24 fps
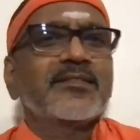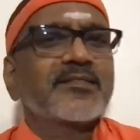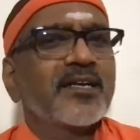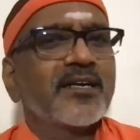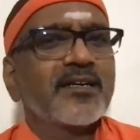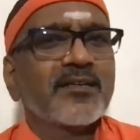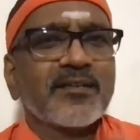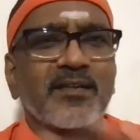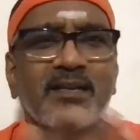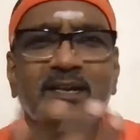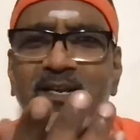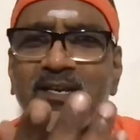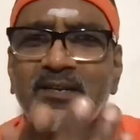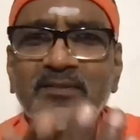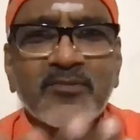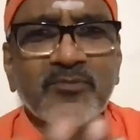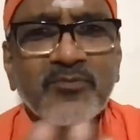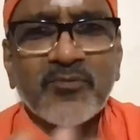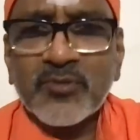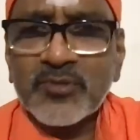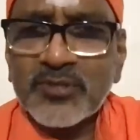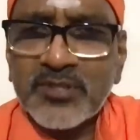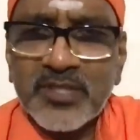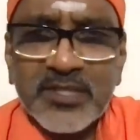Shankara
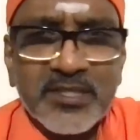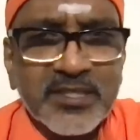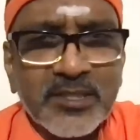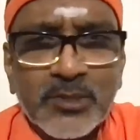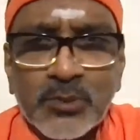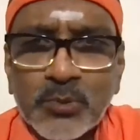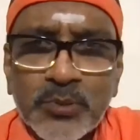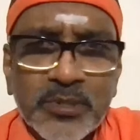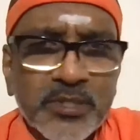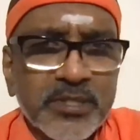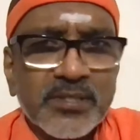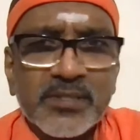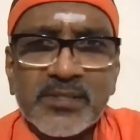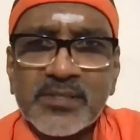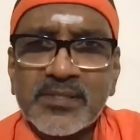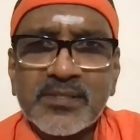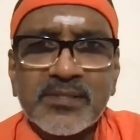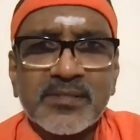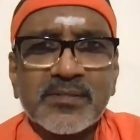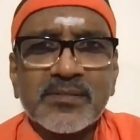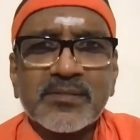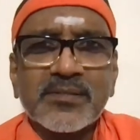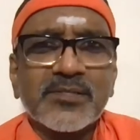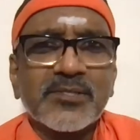lived for 32
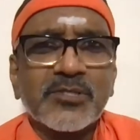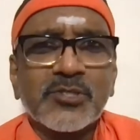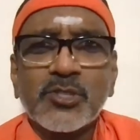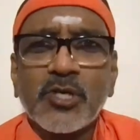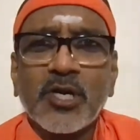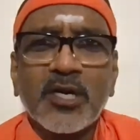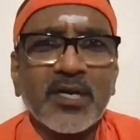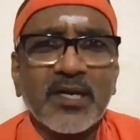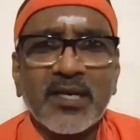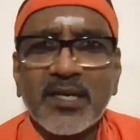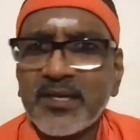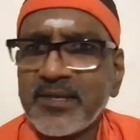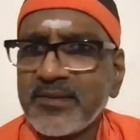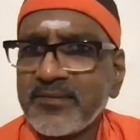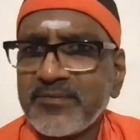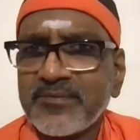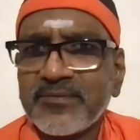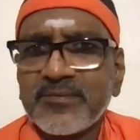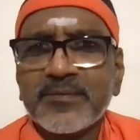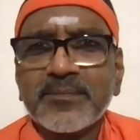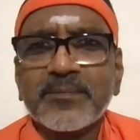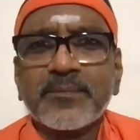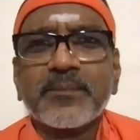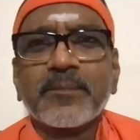years, short life,
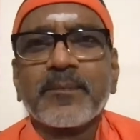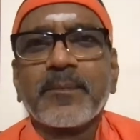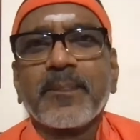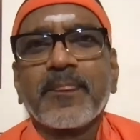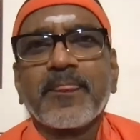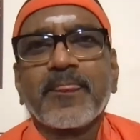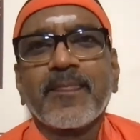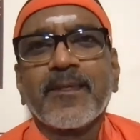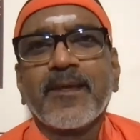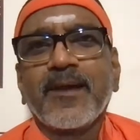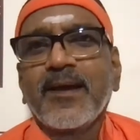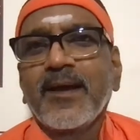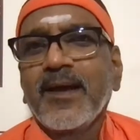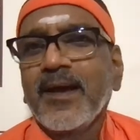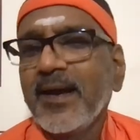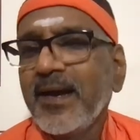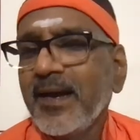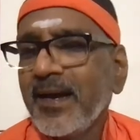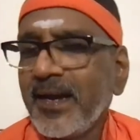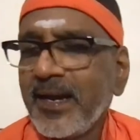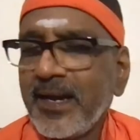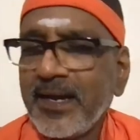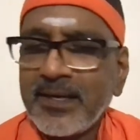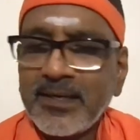
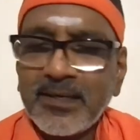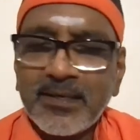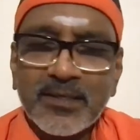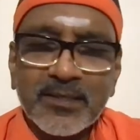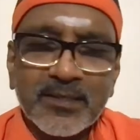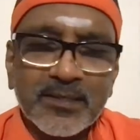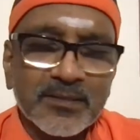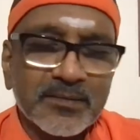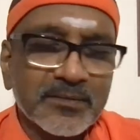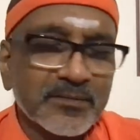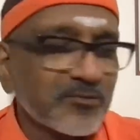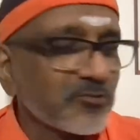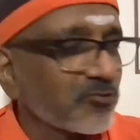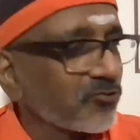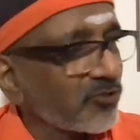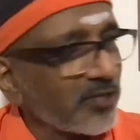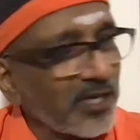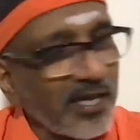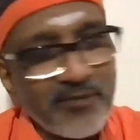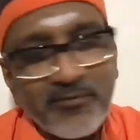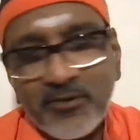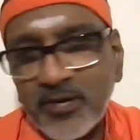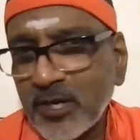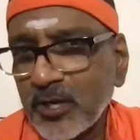and
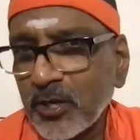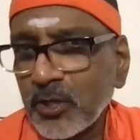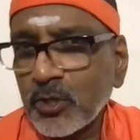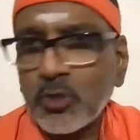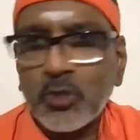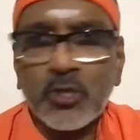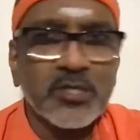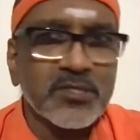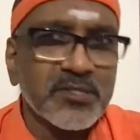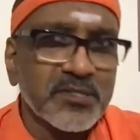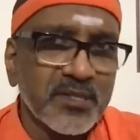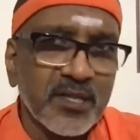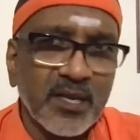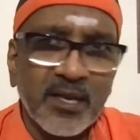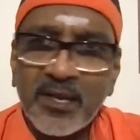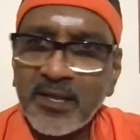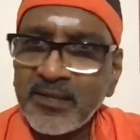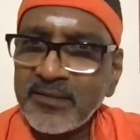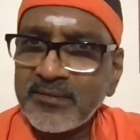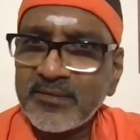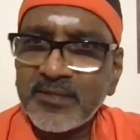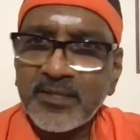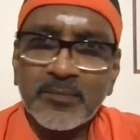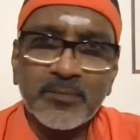traveled across the
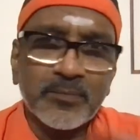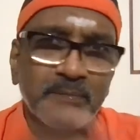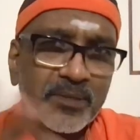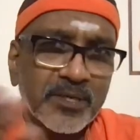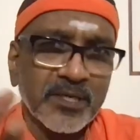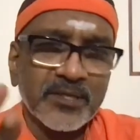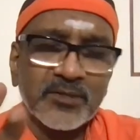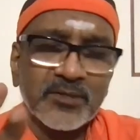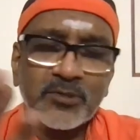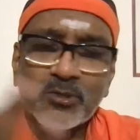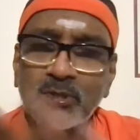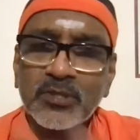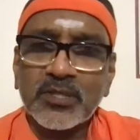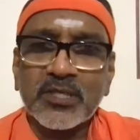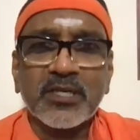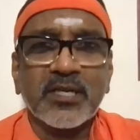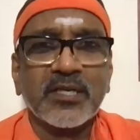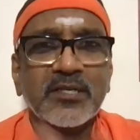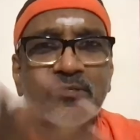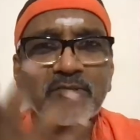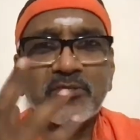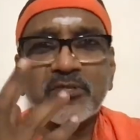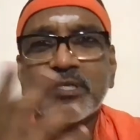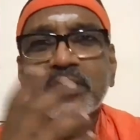length and breadth of the
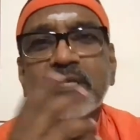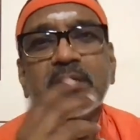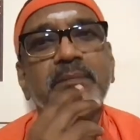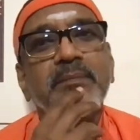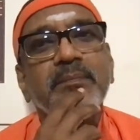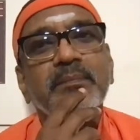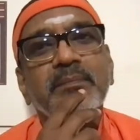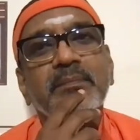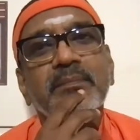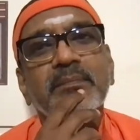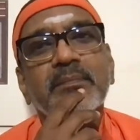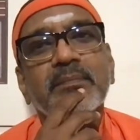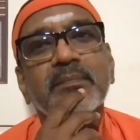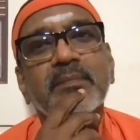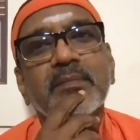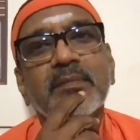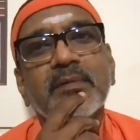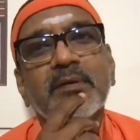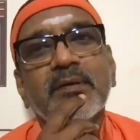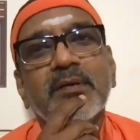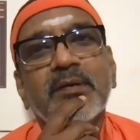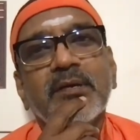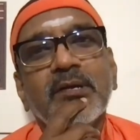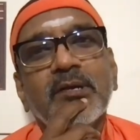country.
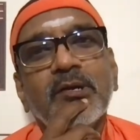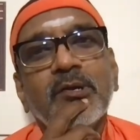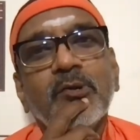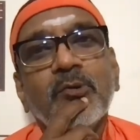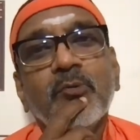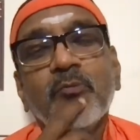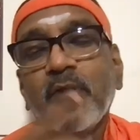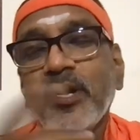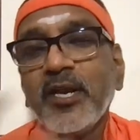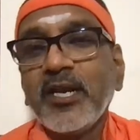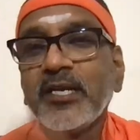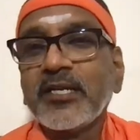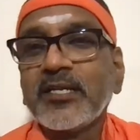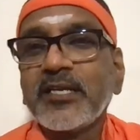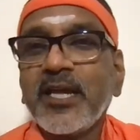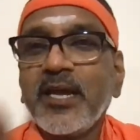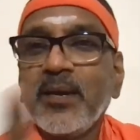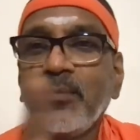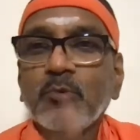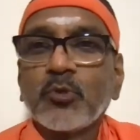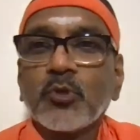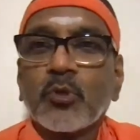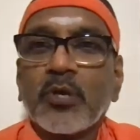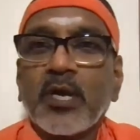When it
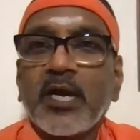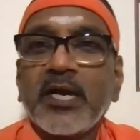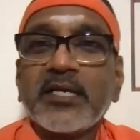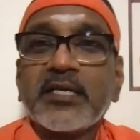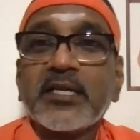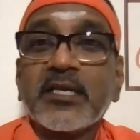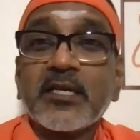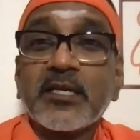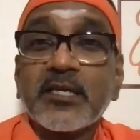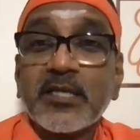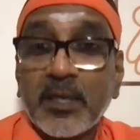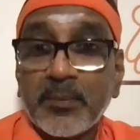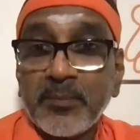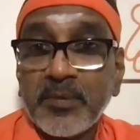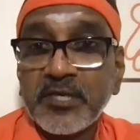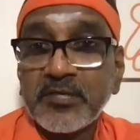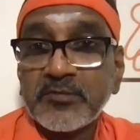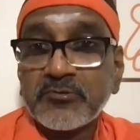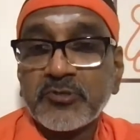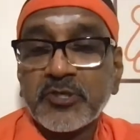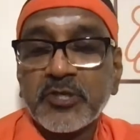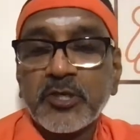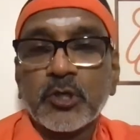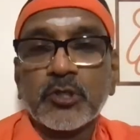came to writing
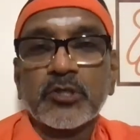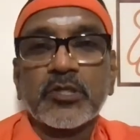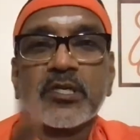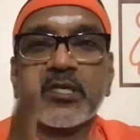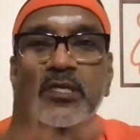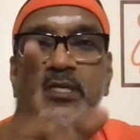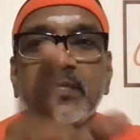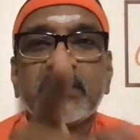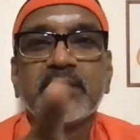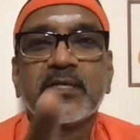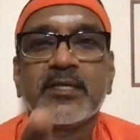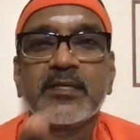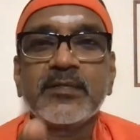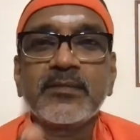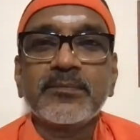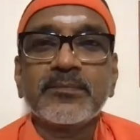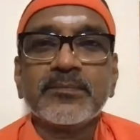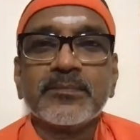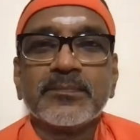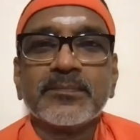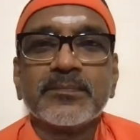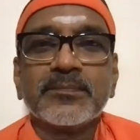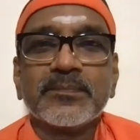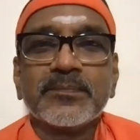commentary on the Gita,